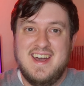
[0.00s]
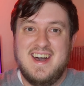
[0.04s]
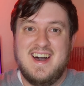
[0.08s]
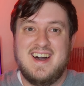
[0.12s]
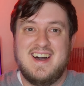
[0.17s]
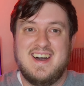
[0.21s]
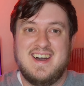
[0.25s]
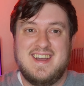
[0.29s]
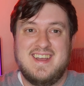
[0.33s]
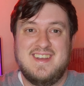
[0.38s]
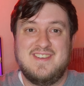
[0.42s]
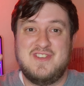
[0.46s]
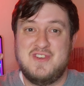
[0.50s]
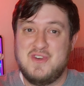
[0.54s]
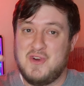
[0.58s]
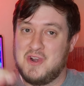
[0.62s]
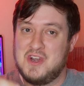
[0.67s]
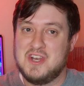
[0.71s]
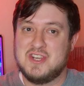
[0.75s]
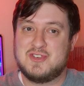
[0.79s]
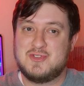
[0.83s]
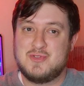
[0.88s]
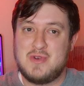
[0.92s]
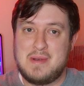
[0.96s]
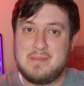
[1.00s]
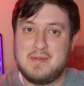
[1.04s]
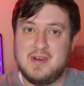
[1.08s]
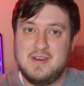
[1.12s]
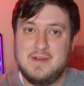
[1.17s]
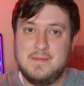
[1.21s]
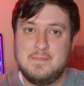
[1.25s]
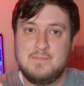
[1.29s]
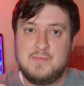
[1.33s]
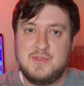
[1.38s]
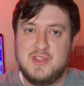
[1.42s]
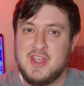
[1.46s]
Uh, if you aren't a
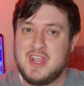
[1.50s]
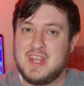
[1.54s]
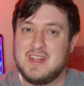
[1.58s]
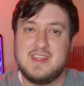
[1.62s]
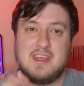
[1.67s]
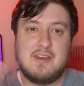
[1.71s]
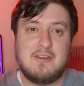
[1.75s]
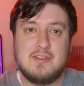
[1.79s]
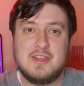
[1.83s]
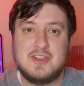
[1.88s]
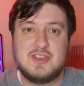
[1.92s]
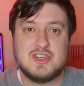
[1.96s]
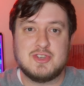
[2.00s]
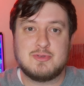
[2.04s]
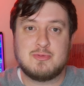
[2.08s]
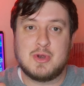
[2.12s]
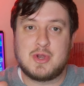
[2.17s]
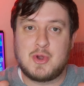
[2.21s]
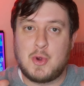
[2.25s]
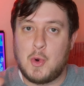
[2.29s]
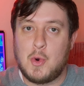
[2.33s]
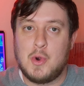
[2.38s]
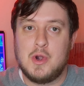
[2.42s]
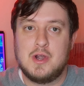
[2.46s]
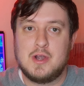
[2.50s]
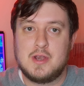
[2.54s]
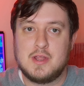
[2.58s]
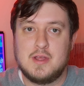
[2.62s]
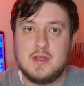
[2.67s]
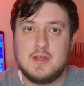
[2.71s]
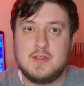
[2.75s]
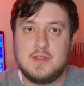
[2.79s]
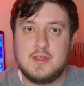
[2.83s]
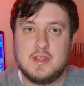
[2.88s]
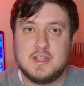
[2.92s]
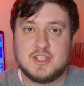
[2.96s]
streamer, you can literally just record
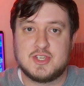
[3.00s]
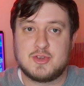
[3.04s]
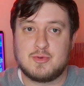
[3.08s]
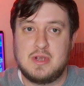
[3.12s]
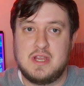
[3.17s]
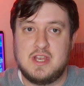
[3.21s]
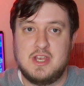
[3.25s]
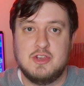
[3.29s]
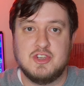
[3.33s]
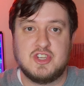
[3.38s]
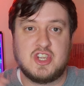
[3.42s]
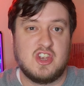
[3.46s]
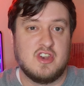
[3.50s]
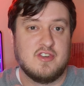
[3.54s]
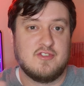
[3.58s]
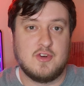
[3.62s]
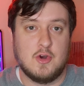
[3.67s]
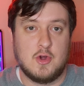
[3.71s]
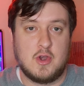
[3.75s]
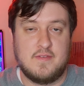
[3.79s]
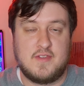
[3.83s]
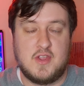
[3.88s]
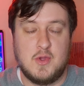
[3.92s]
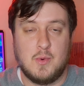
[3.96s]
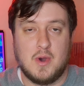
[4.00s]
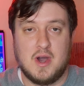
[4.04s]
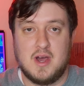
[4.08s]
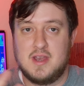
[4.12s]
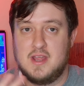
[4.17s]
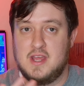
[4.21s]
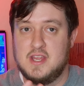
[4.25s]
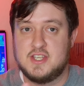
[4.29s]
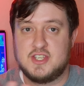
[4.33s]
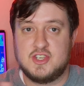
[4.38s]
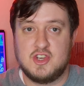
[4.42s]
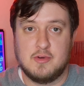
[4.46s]
the screen using your phone if you
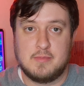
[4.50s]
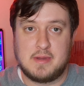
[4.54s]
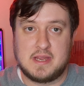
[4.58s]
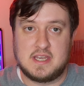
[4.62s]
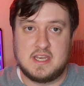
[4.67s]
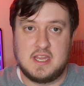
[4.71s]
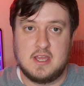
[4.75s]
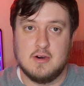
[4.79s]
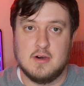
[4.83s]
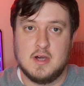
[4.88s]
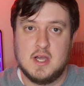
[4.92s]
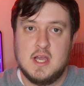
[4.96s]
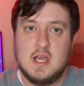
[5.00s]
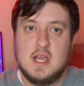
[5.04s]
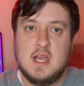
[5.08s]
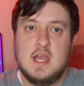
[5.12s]
want. It's no big deal.